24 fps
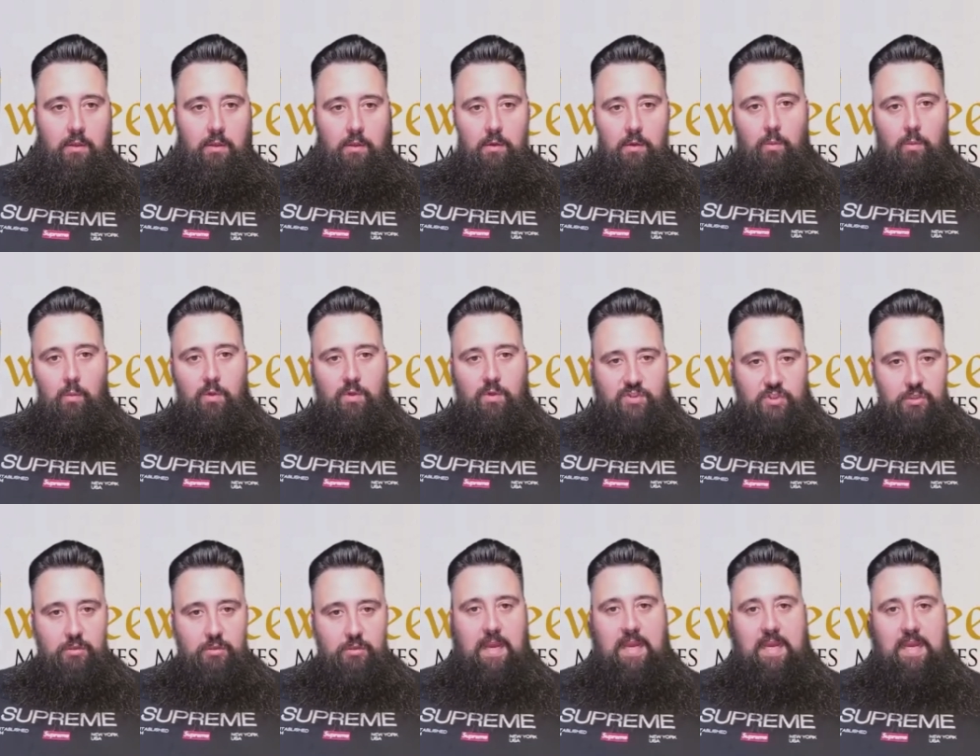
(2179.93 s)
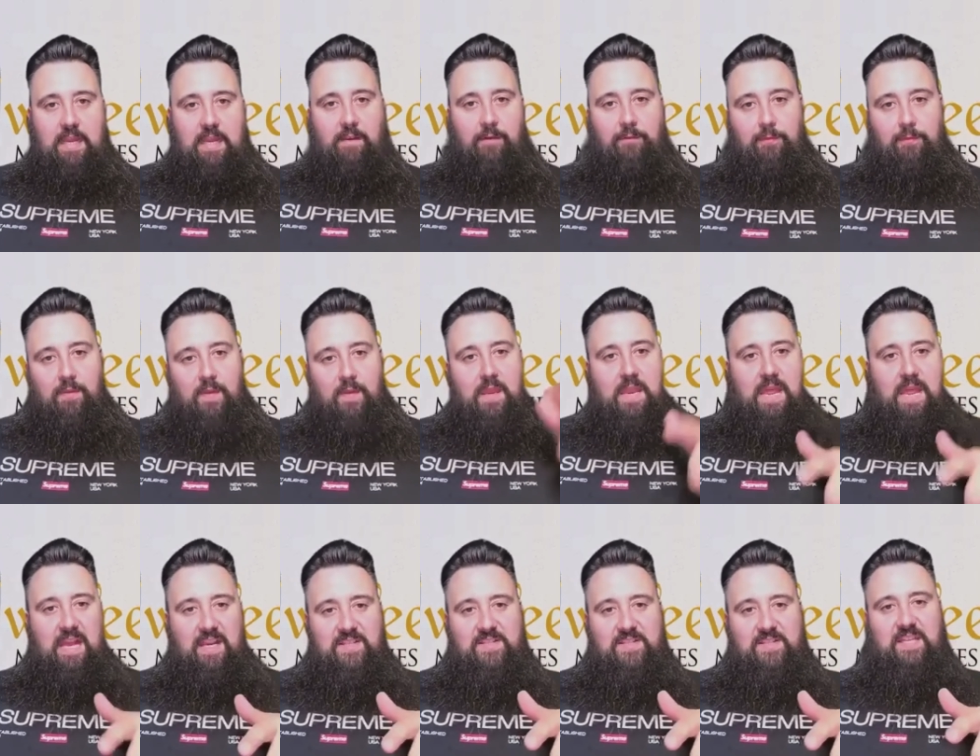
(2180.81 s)
was training for the
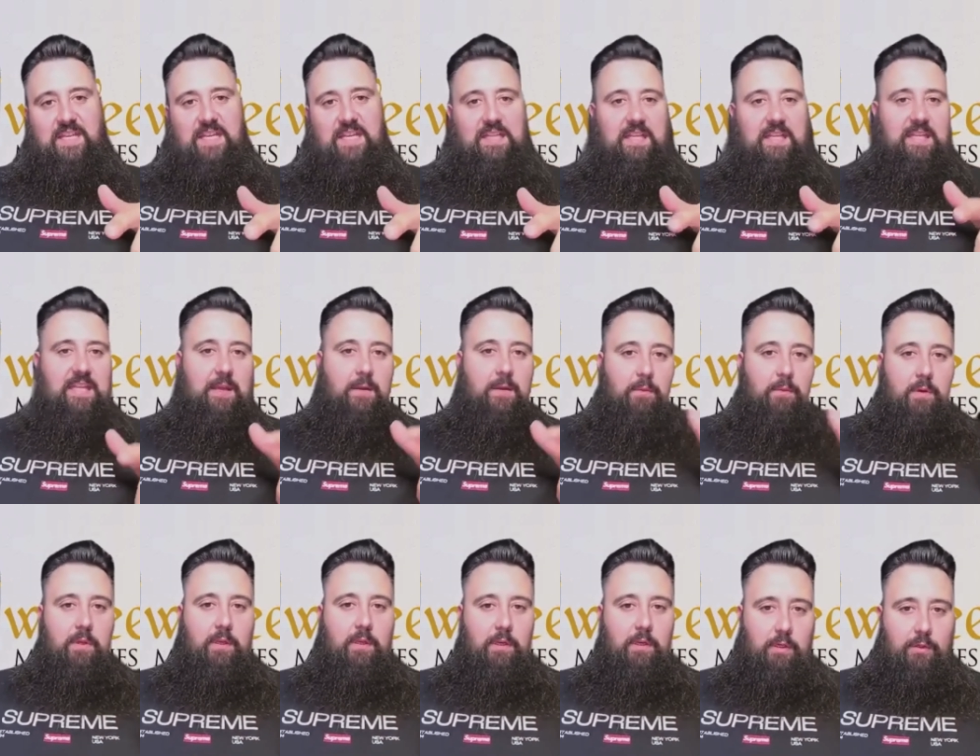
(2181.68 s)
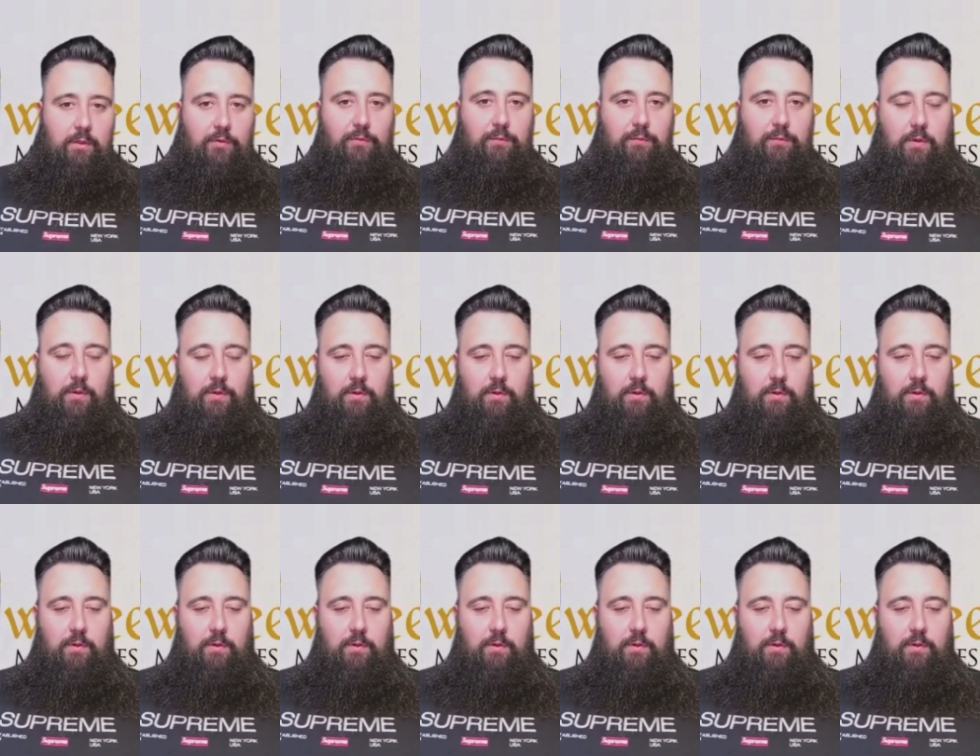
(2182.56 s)
next thing that they were going to go through.